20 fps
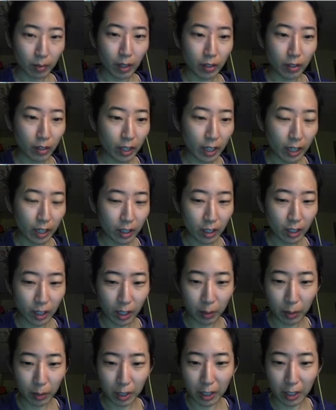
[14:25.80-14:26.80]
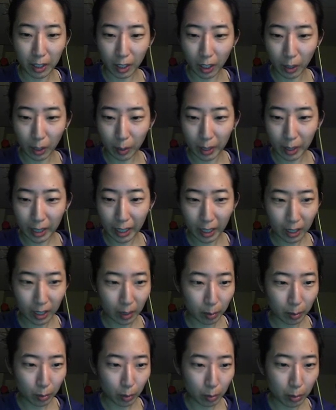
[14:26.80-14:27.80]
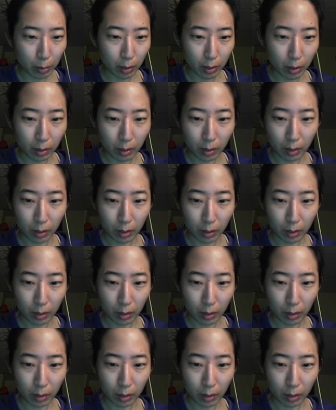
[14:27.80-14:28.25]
I thought I had it wasn't the art one I had up. Oops.